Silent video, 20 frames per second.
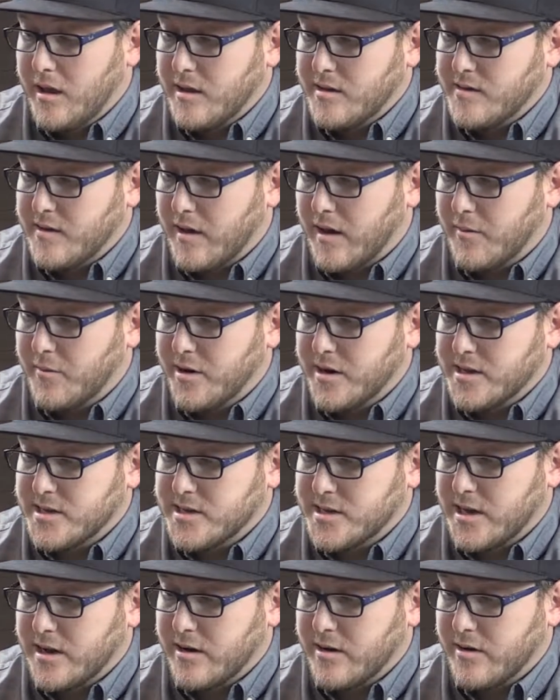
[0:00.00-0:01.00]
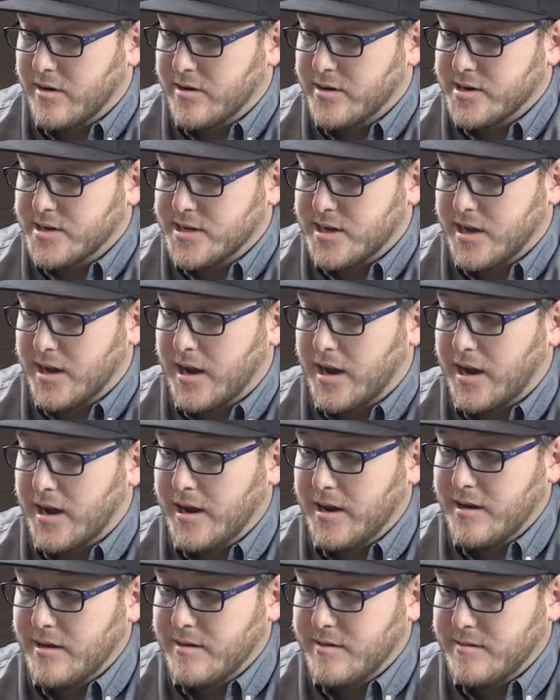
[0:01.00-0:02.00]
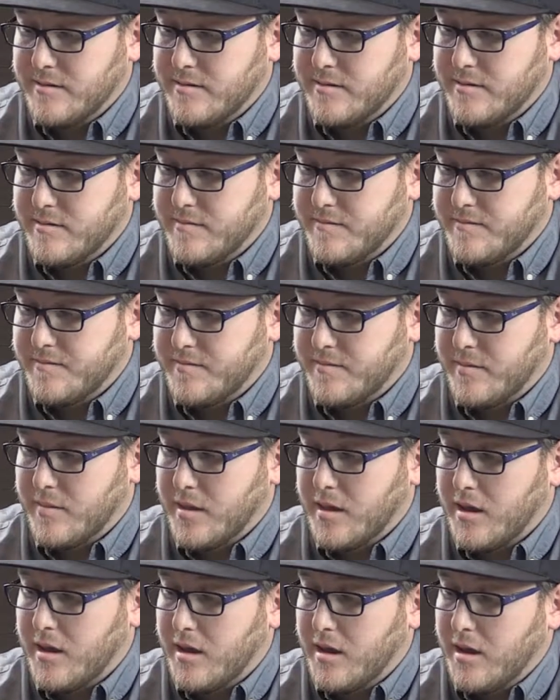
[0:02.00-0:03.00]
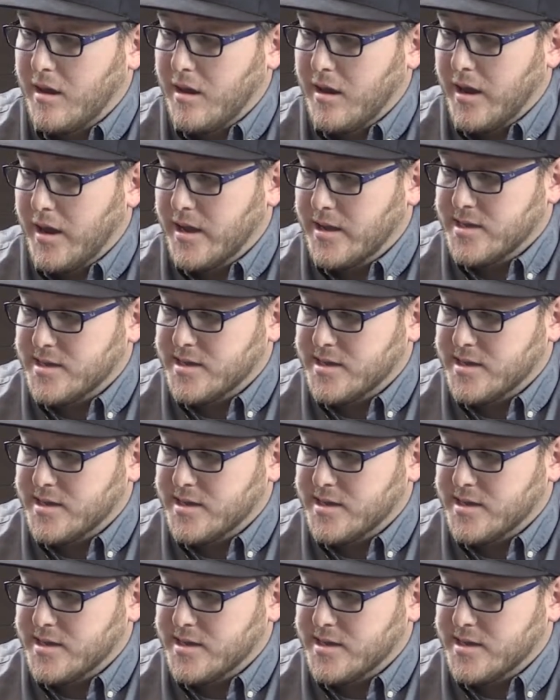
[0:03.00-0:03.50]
So I'm going to set hers to high and